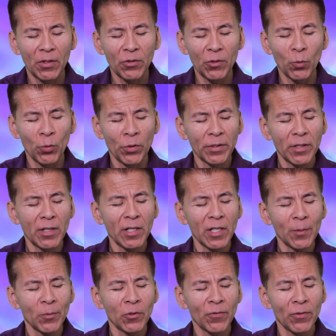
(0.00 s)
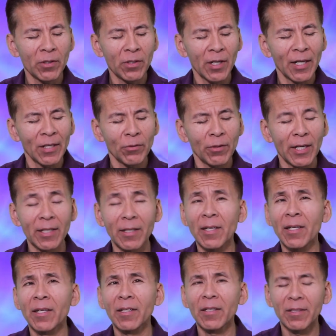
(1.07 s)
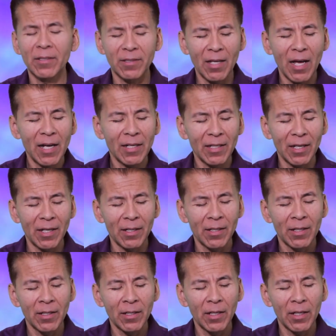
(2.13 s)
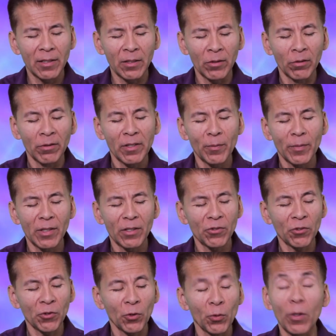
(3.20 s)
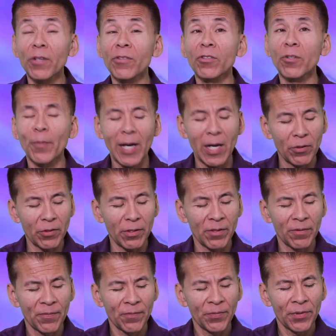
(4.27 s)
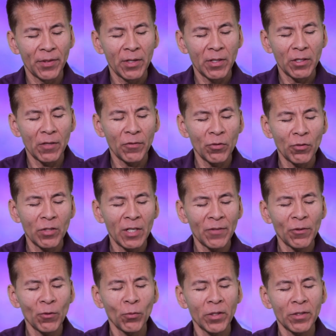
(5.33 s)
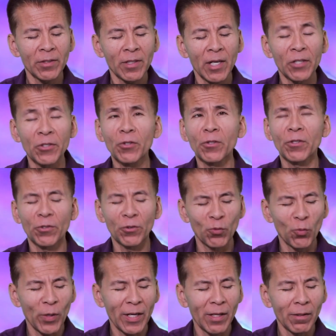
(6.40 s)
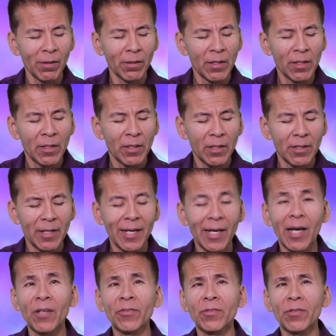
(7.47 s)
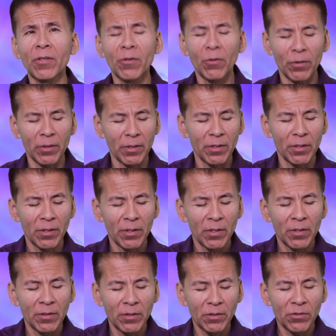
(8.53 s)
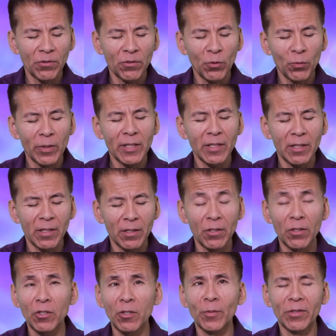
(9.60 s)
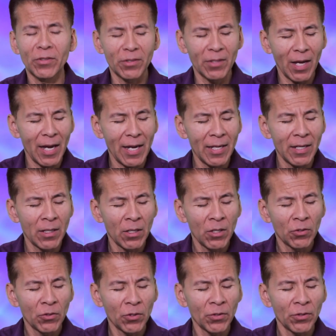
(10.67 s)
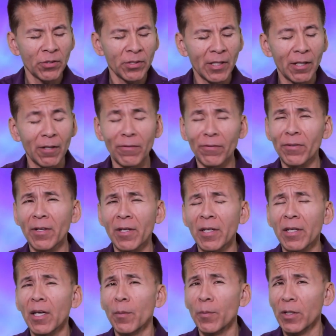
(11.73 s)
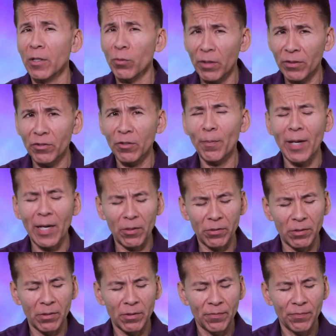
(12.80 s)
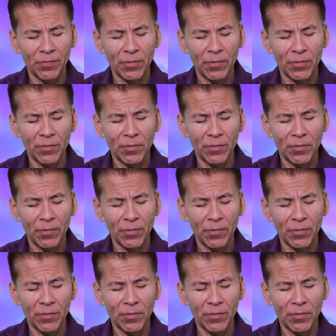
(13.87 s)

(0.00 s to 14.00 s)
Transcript: The word in Hebrew for contrite is daka, and it literally means crushed to powder. If you ever wondered how you could dwell in the house of the Lord, this is the way in. You must die to yourself and be crushed to powder,